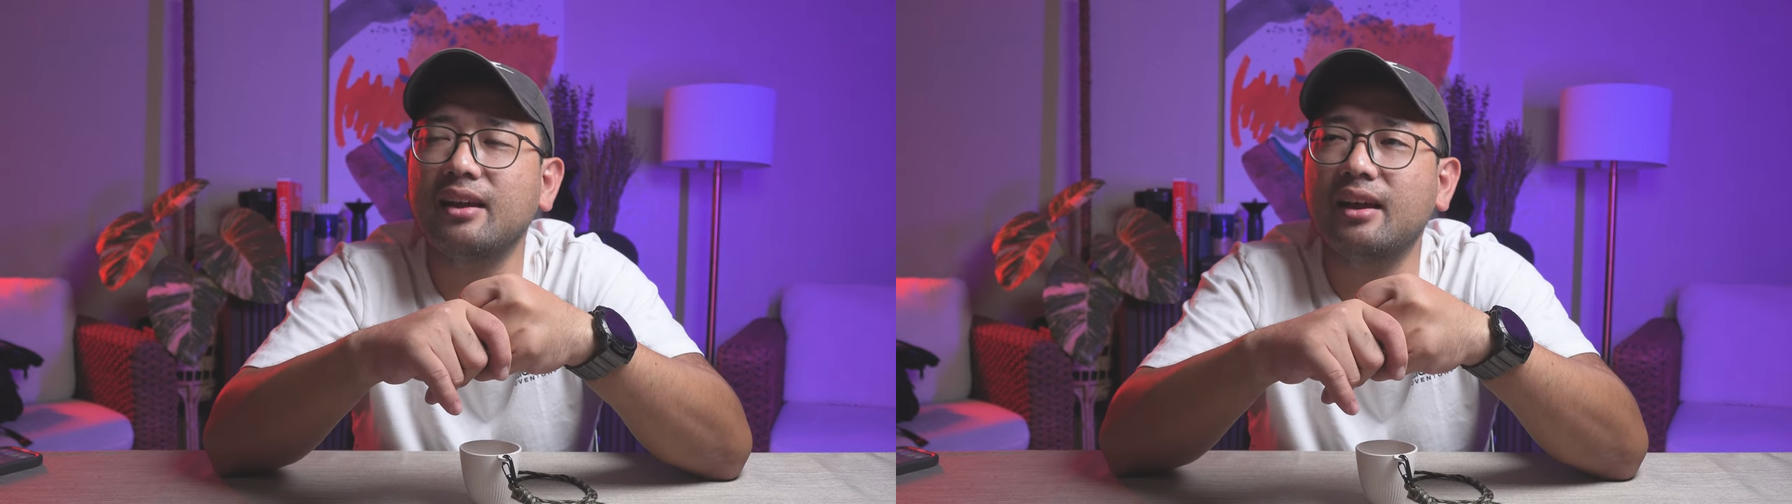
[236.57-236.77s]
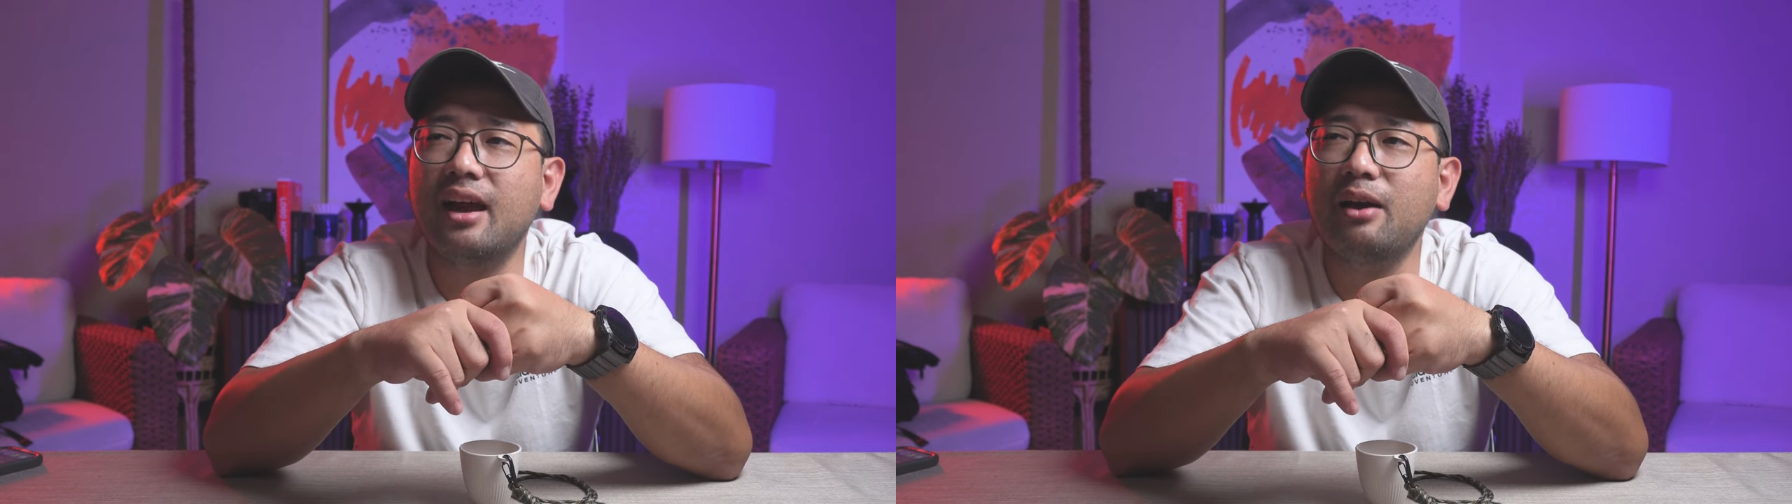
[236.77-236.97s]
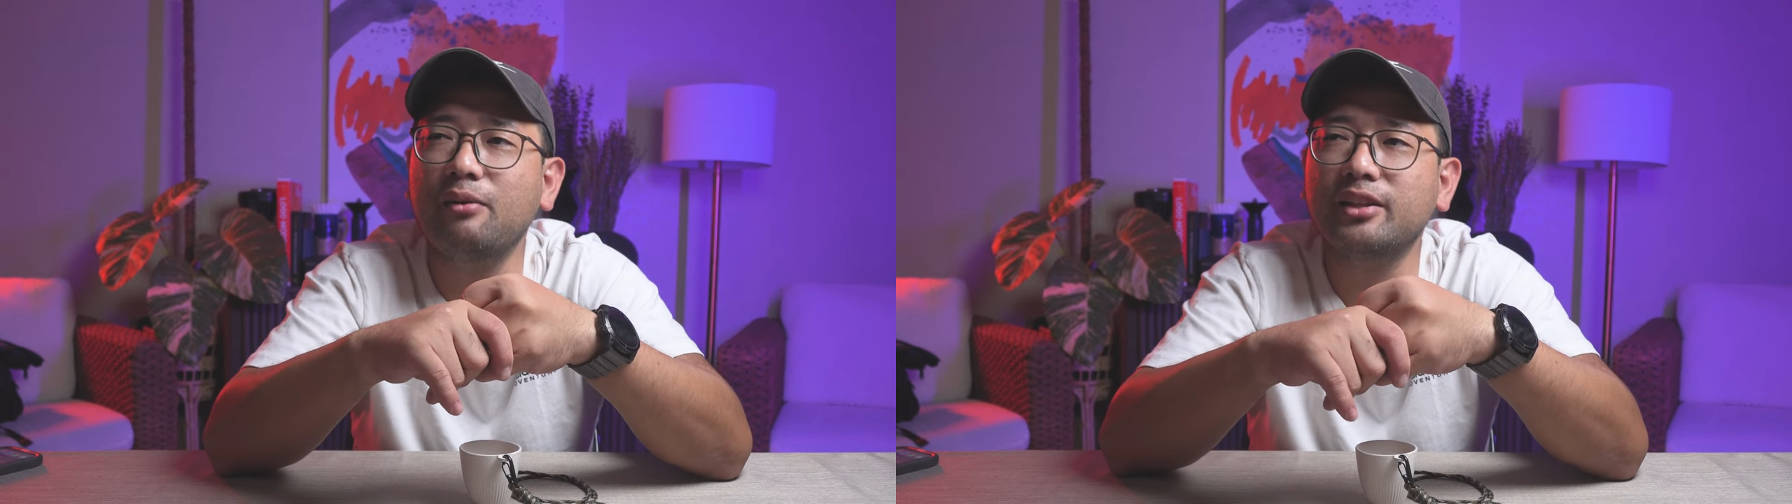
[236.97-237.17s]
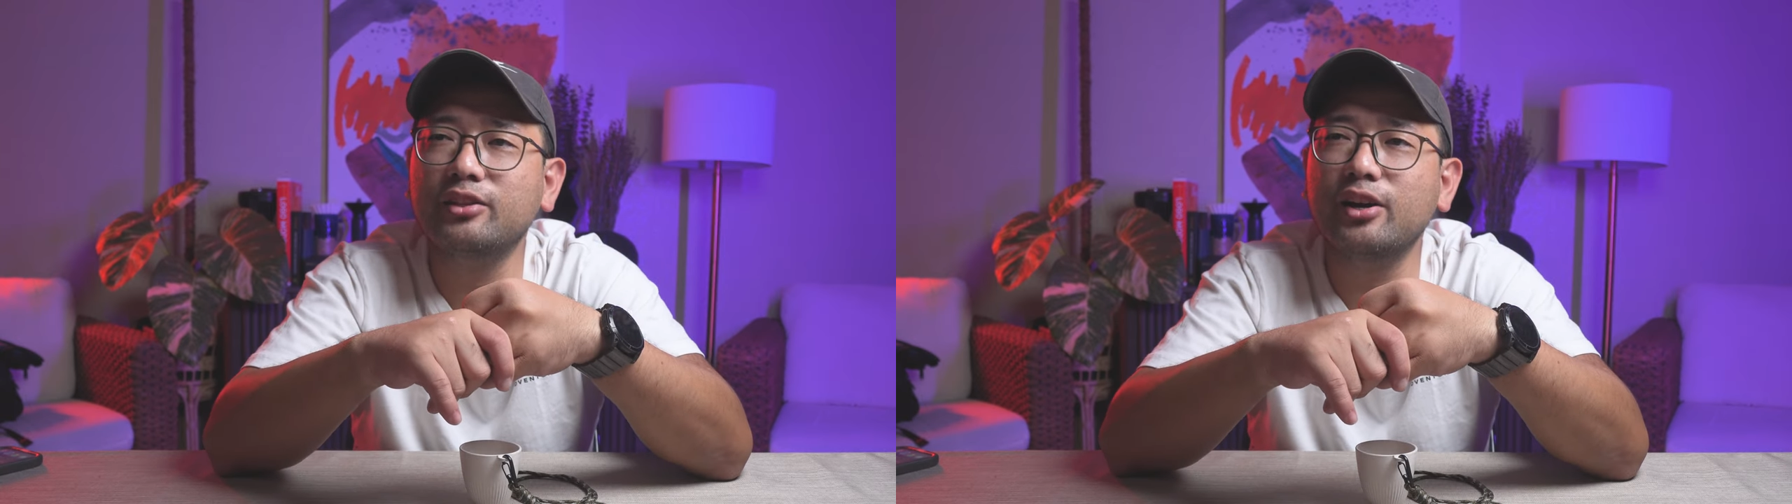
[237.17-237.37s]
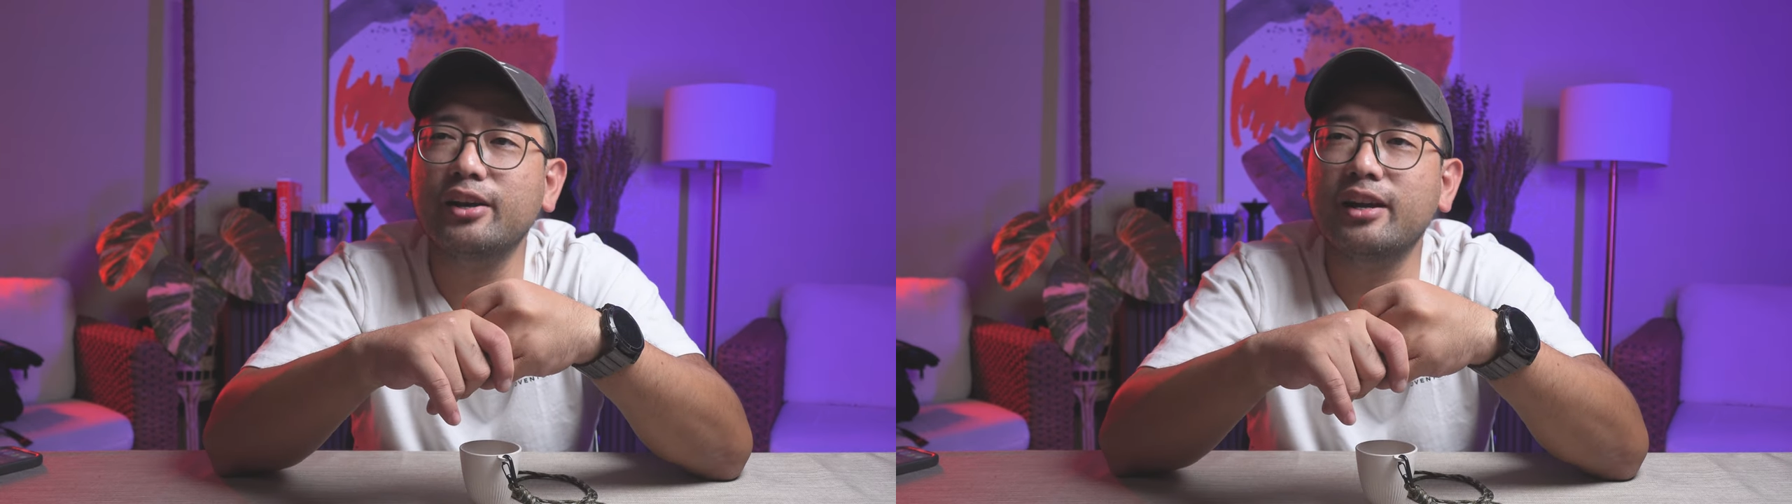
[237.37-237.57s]
how it
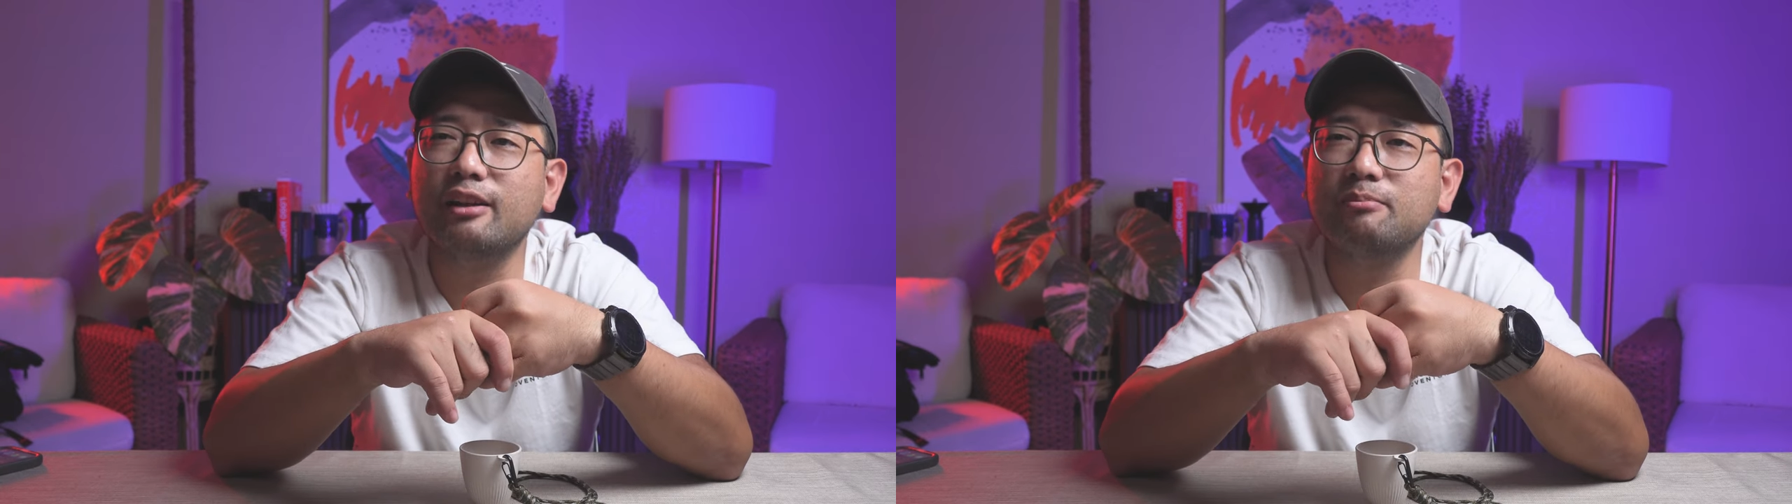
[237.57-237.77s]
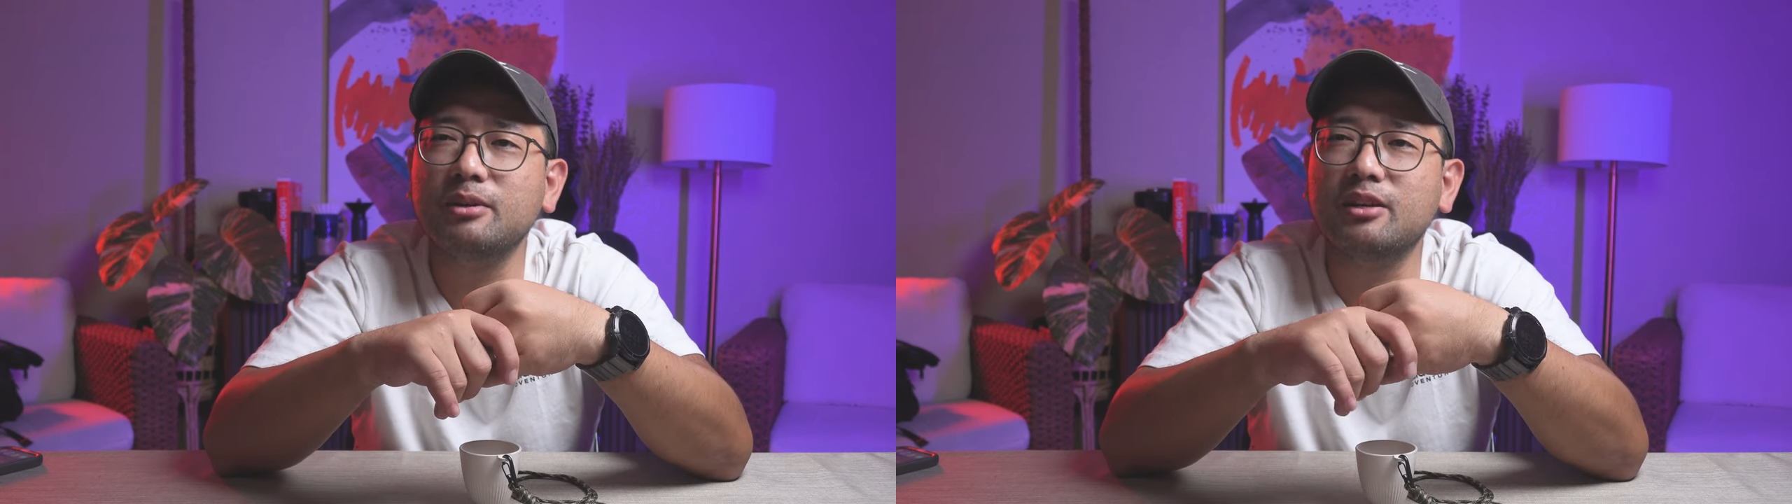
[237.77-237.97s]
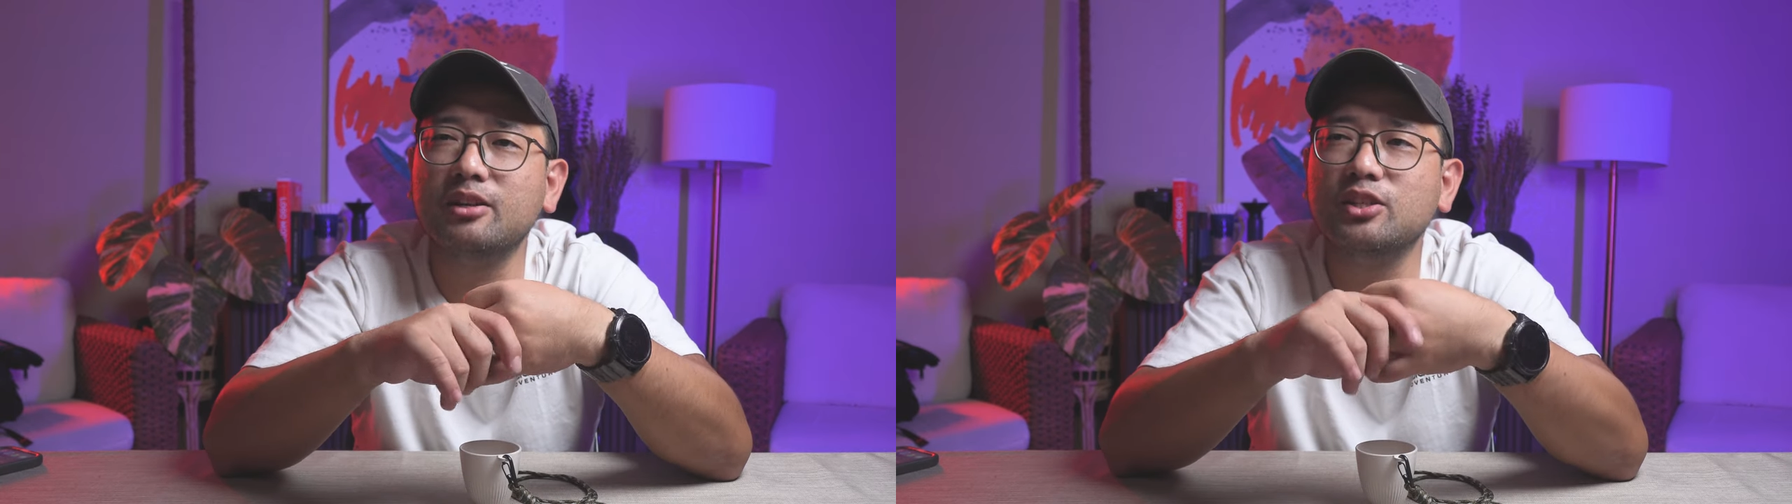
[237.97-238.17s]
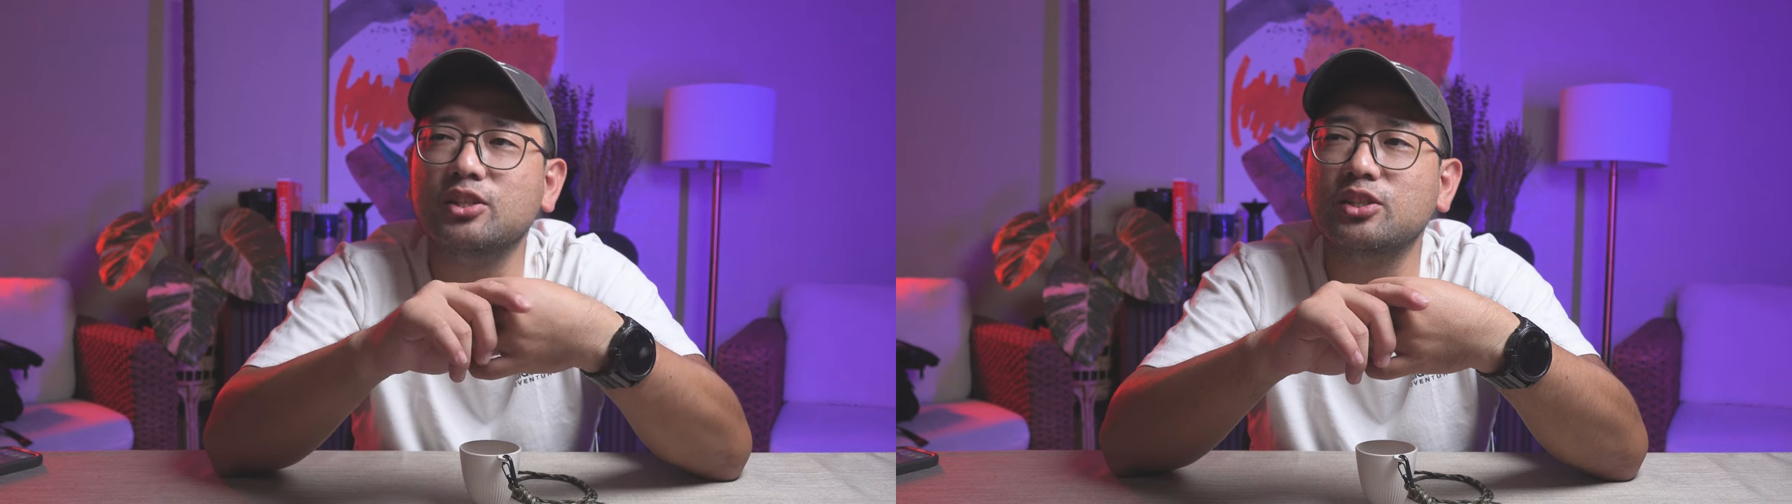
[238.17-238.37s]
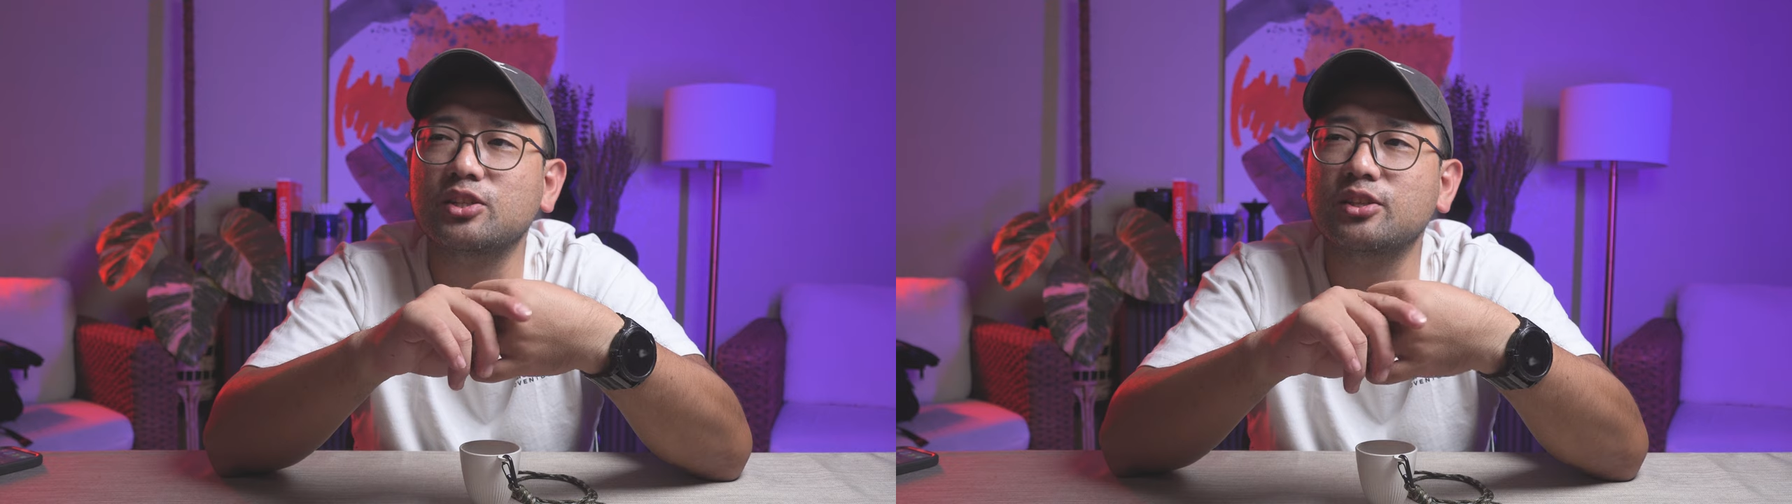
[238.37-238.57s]
turned out
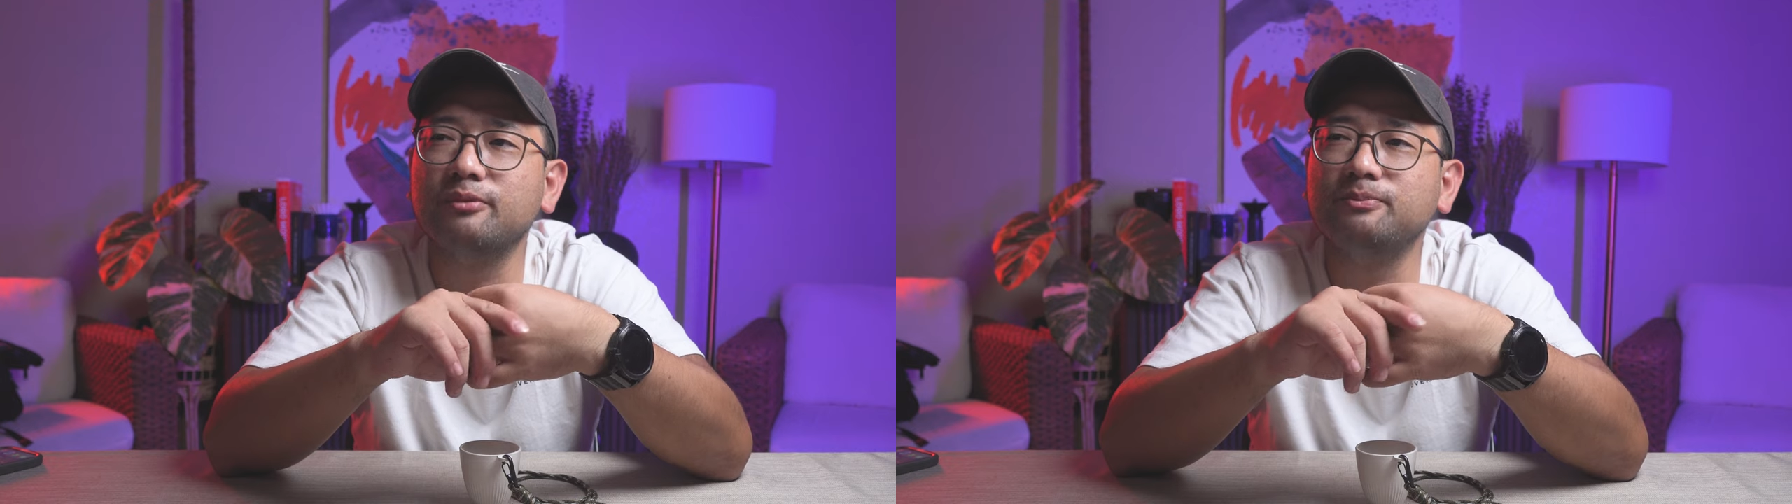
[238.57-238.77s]
because